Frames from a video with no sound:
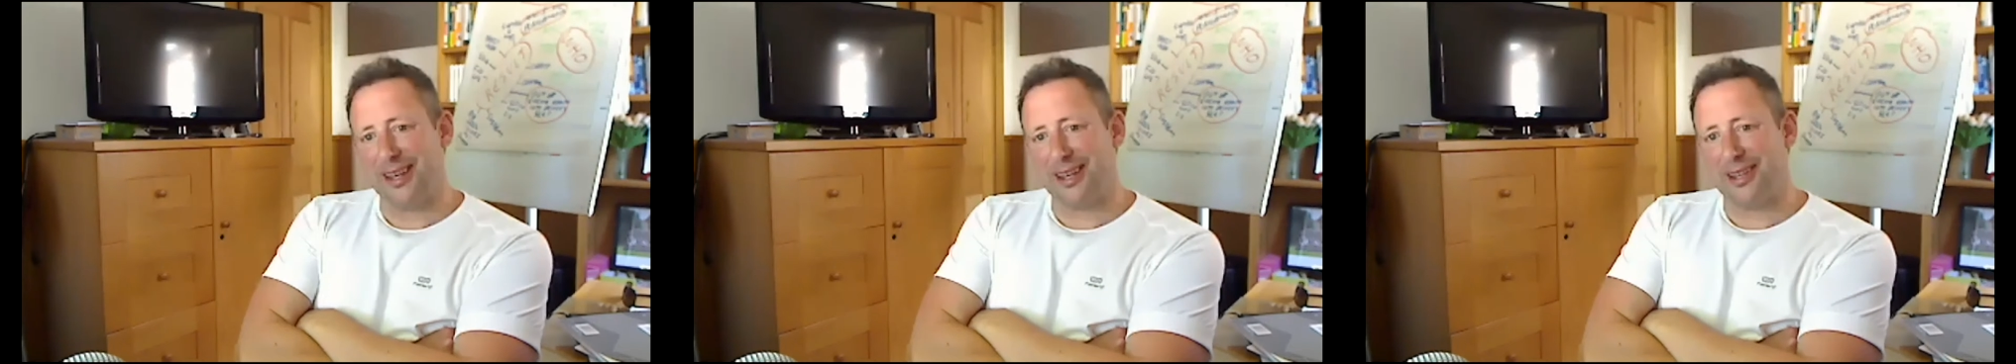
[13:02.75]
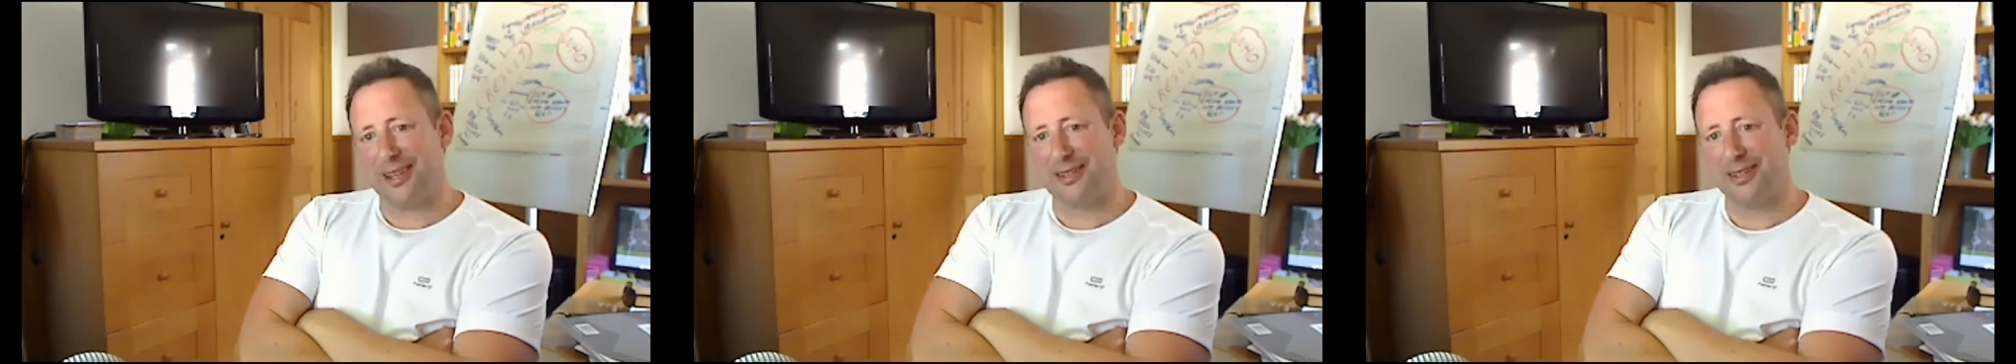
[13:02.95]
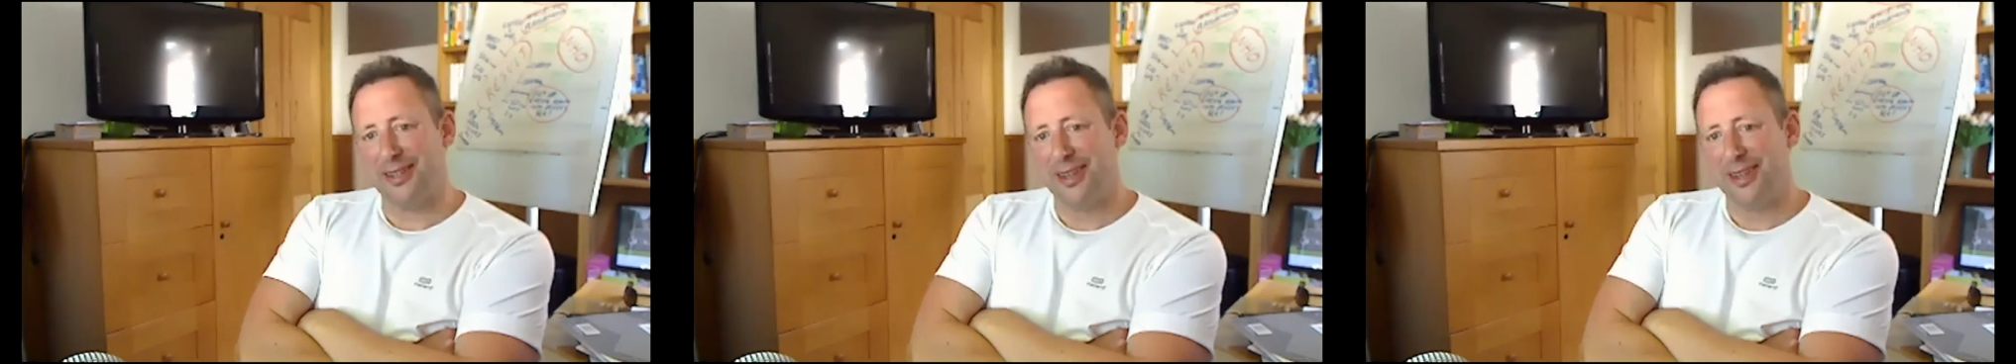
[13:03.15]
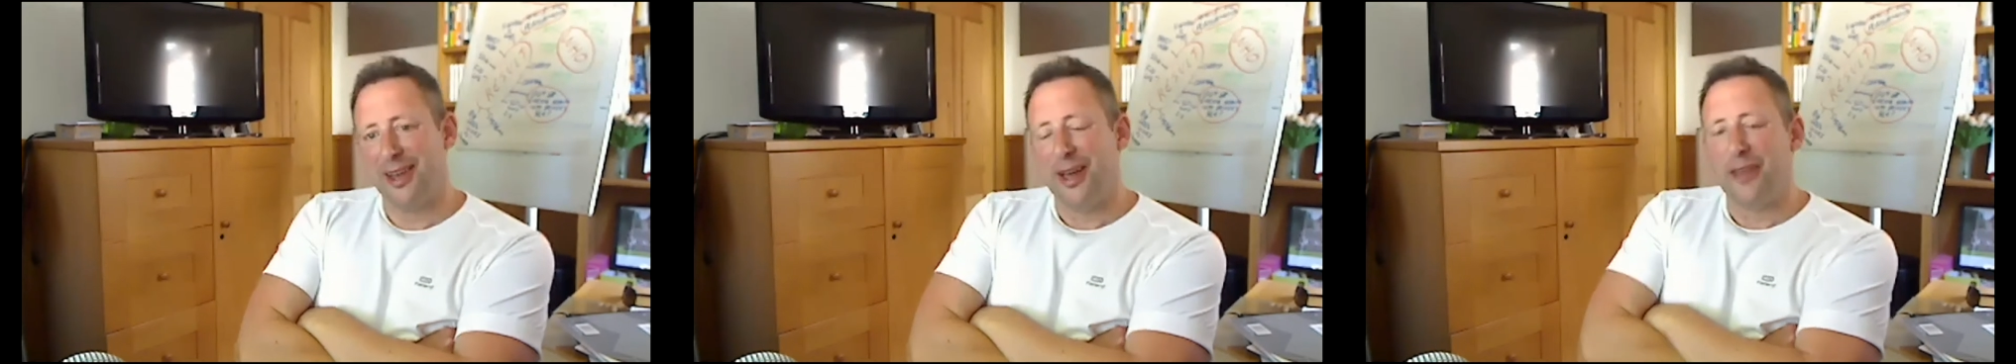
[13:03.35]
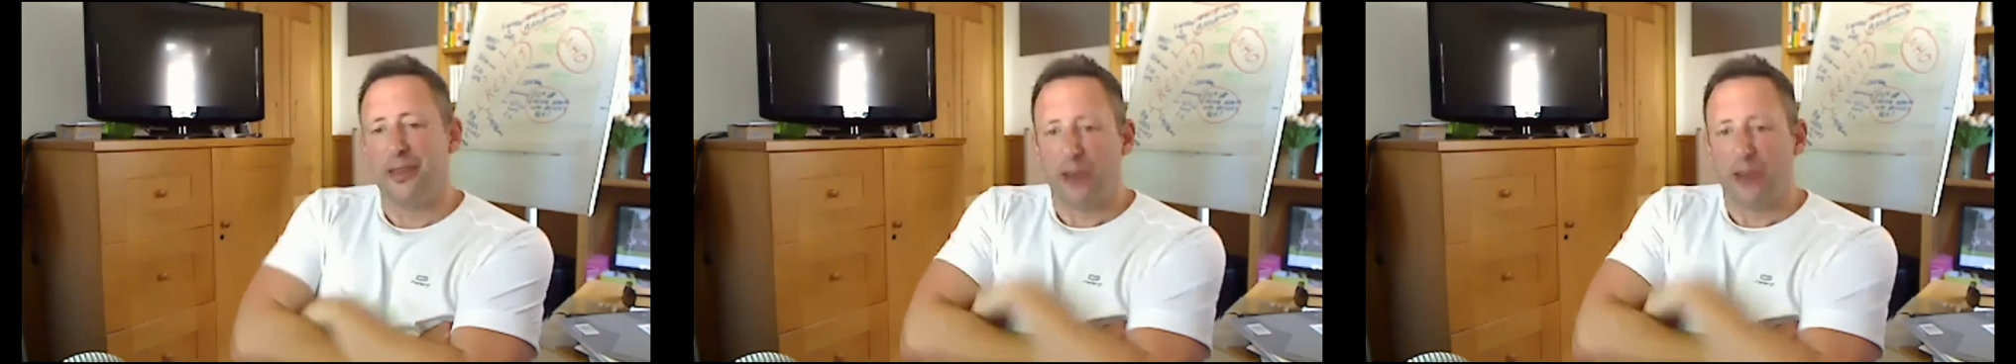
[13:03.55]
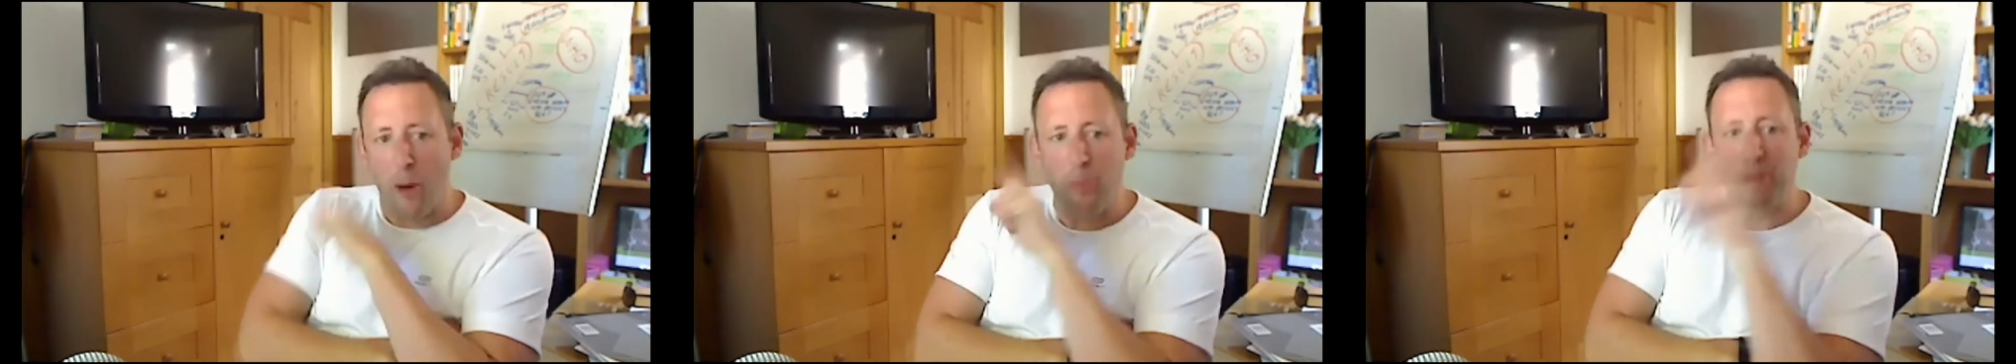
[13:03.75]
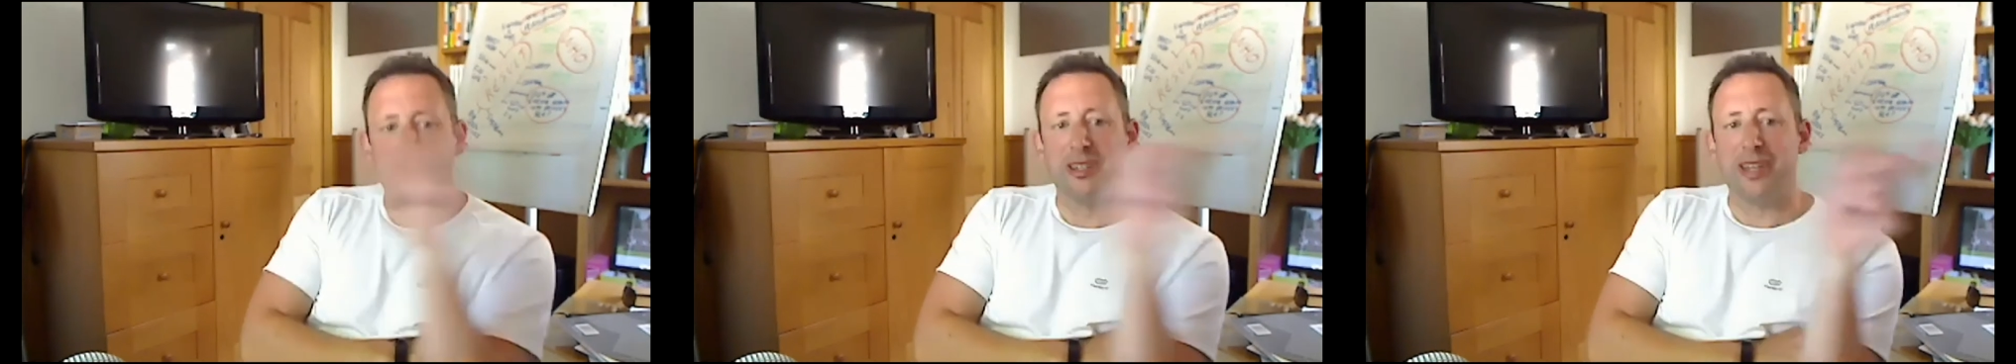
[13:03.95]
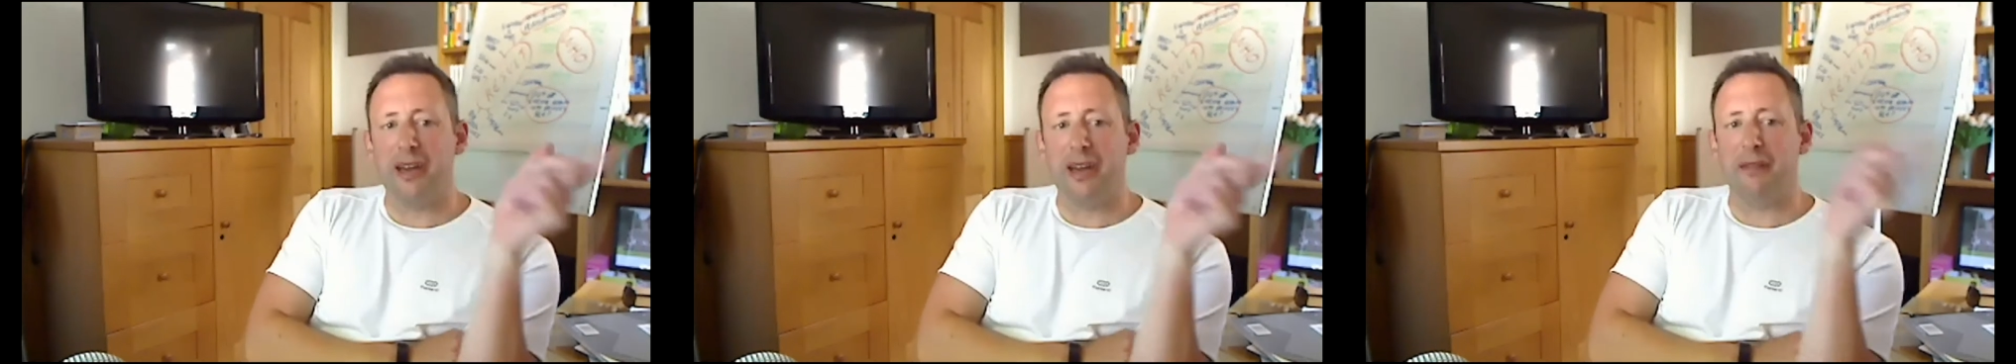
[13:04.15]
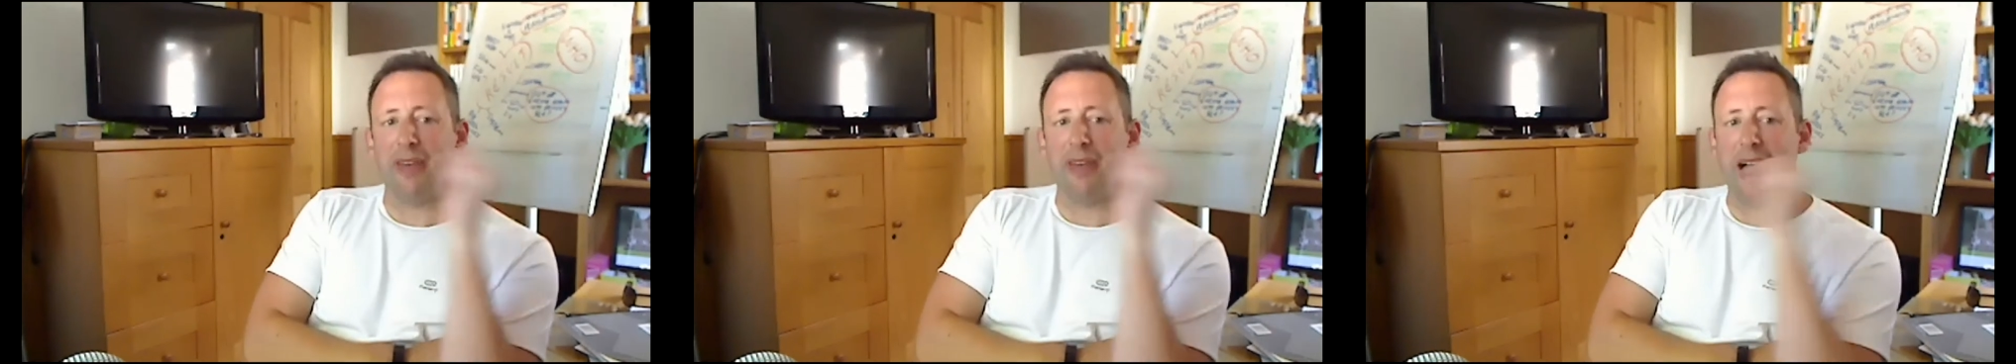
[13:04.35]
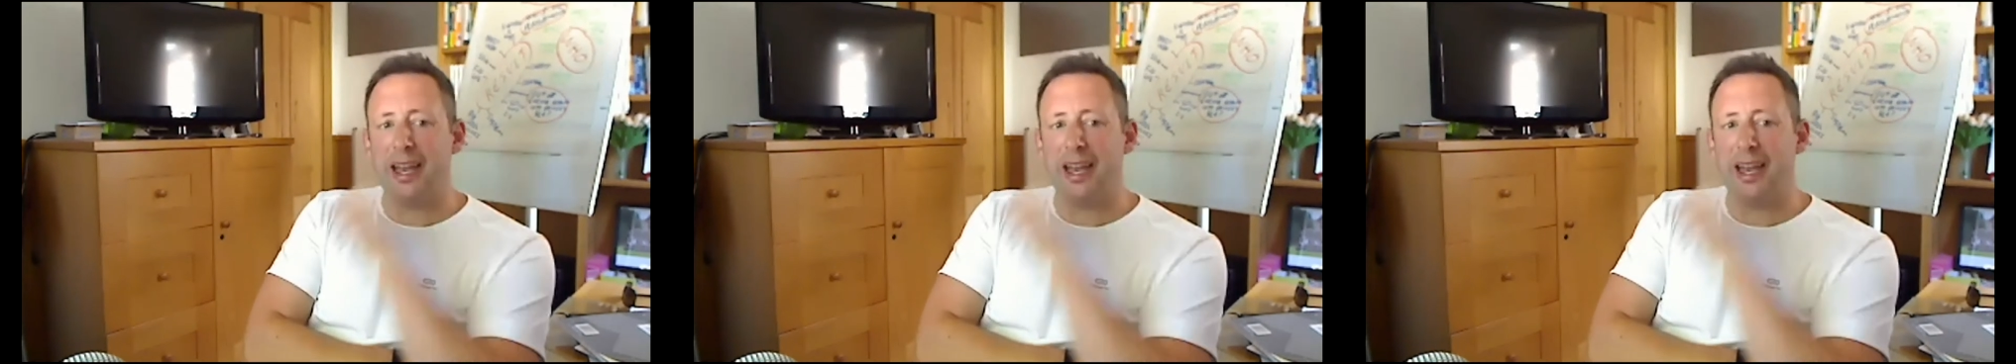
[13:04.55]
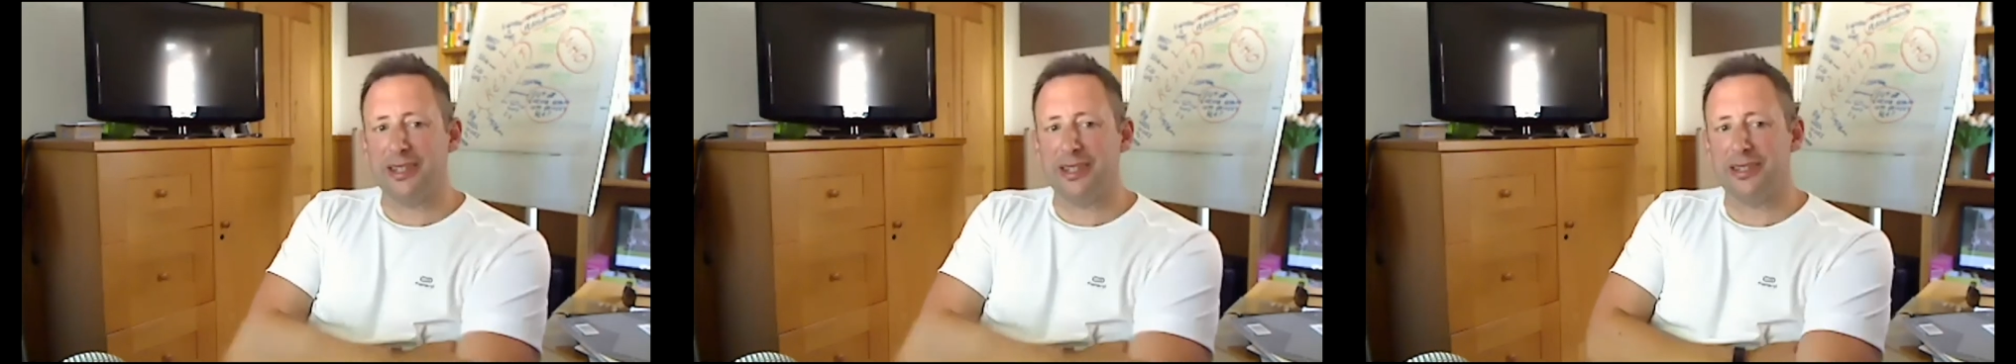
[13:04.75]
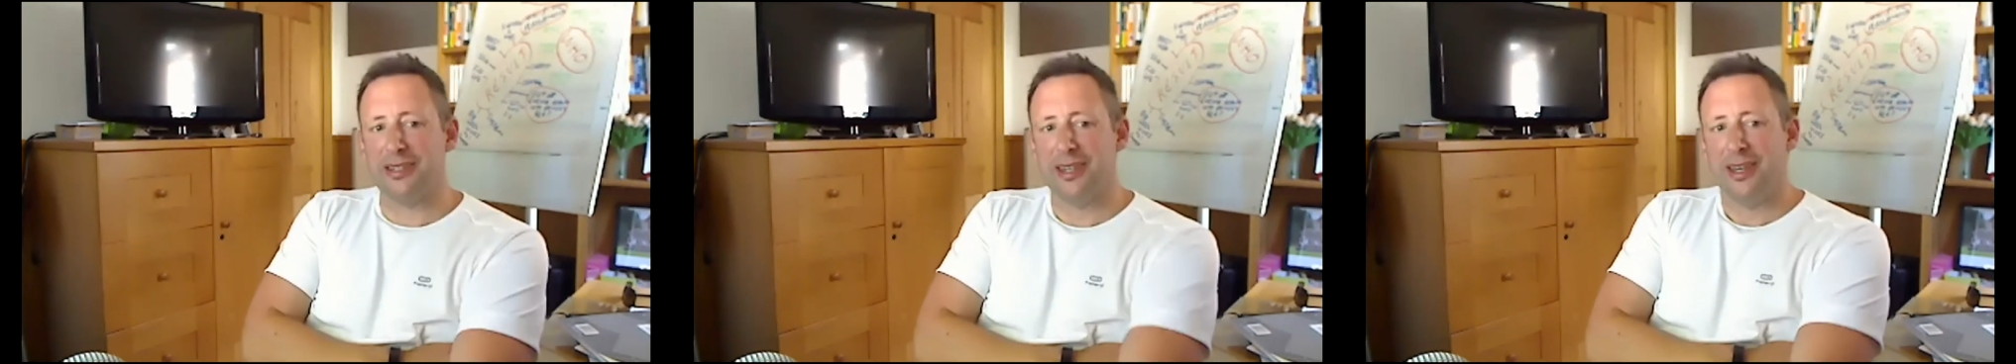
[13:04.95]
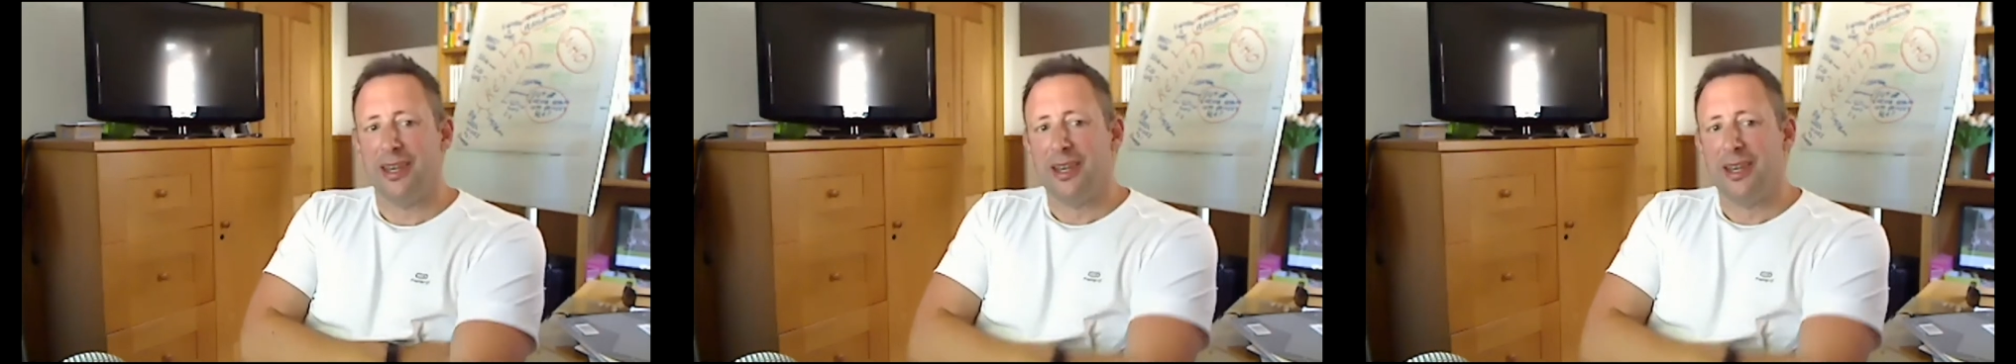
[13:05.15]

Because the opposite of that is